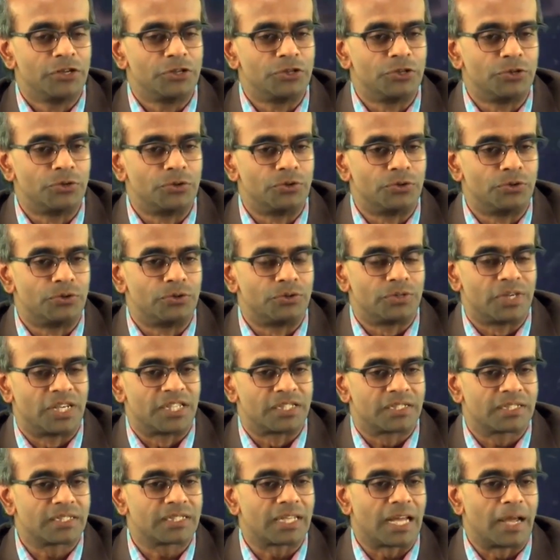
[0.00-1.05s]
you
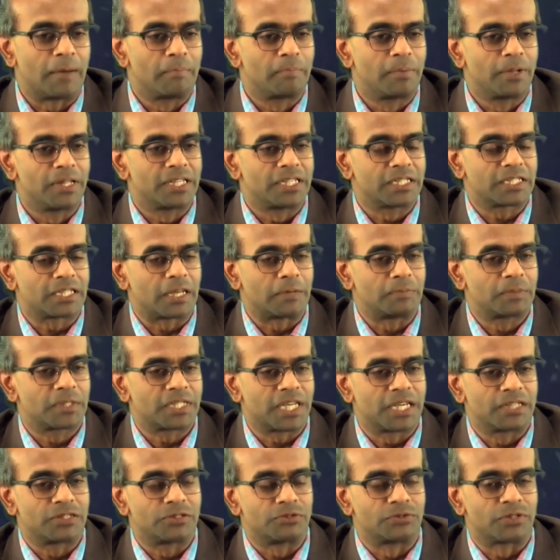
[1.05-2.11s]
sample the
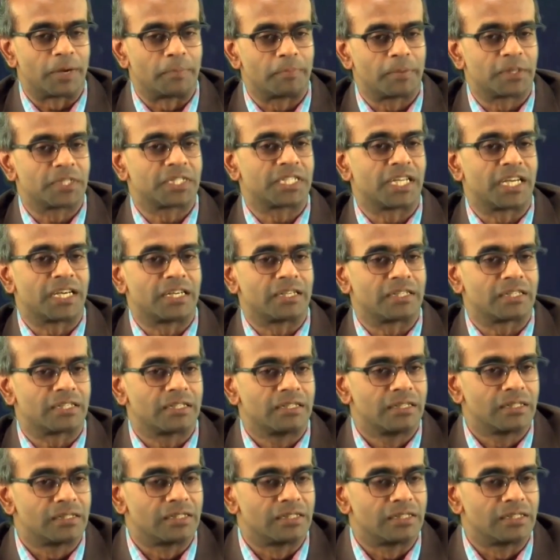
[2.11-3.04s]
subset to represent